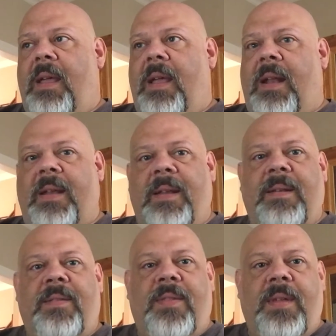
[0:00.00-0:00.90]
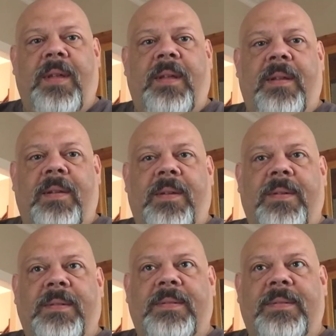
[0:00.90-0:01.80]
and I didn't think
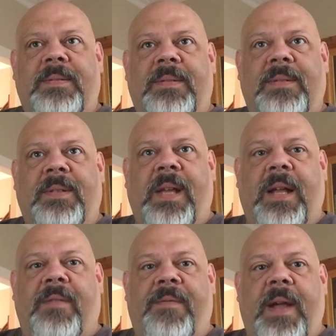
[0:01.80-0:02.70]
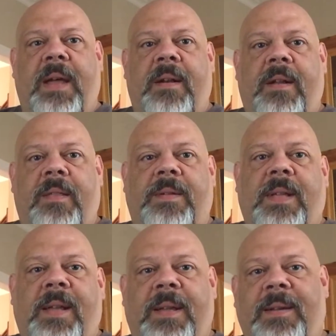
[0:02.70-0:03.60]
I could find another
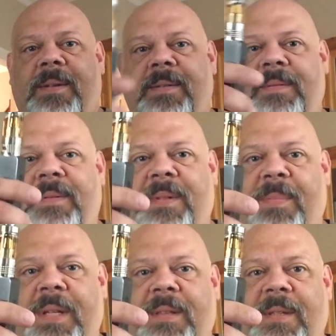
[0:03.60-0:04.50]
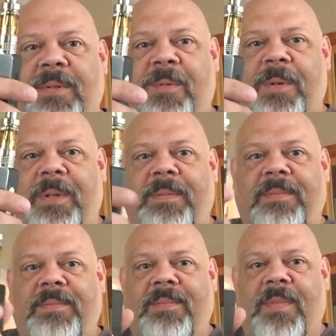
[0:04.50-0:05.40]
tank to beat this one,
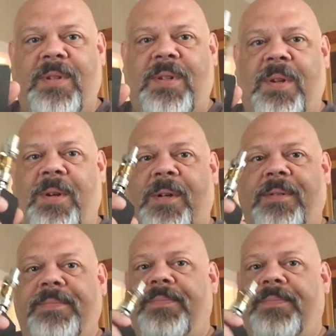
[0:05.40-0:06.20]
the Star.